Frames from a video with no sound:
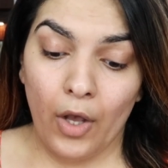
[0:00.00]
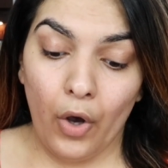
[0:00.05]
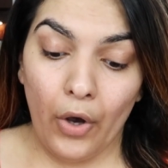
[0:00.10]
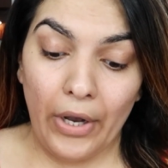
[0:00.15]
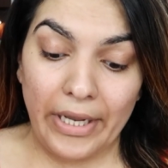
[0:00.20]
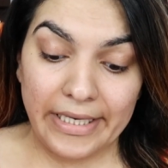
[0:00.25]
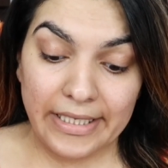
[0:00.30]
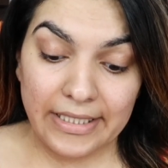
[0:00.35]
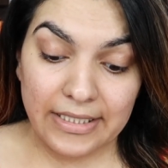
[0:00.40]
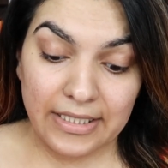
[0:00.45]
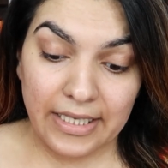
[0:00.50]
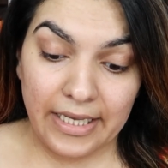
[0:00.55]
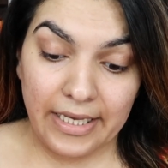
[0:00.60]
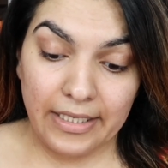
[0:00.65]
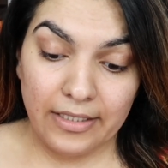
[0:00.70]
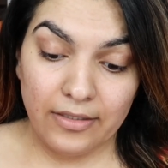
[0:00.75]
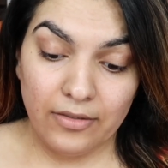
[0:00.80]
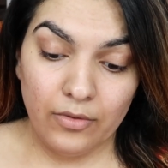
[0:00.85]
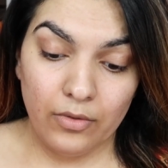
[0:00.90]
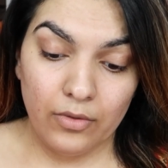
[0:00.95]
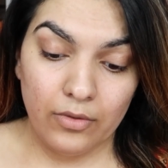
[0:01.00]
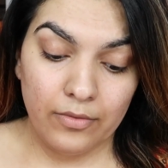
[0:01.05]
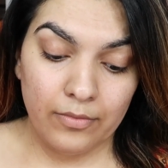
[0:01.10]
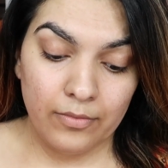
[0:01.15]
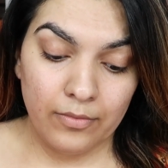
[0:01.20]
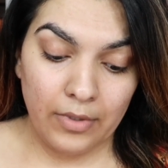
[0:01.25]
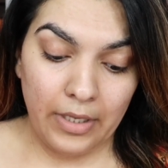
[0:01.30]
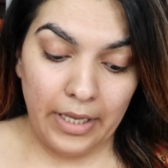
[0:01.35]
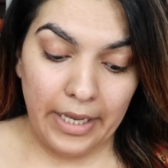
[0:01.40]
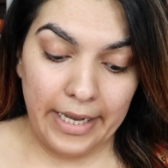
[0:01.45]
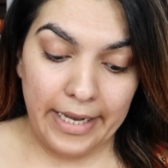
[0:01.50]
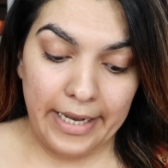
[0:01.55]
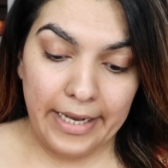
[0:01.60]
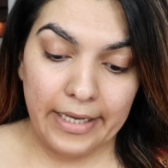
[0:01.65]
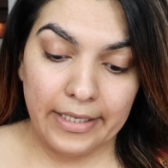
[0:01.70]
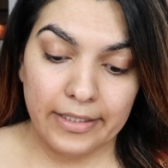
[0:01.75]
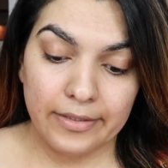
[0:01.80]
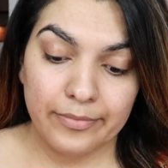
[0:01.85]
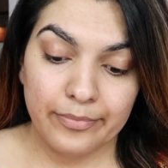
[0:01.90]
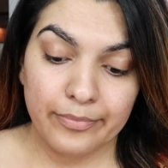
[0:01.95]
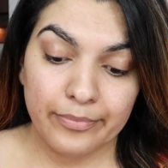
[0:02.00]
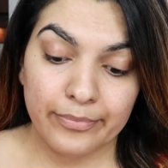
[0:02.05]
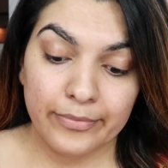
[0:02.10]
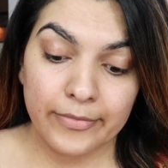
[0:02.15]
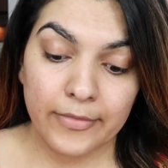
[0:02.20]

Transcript: oily skin and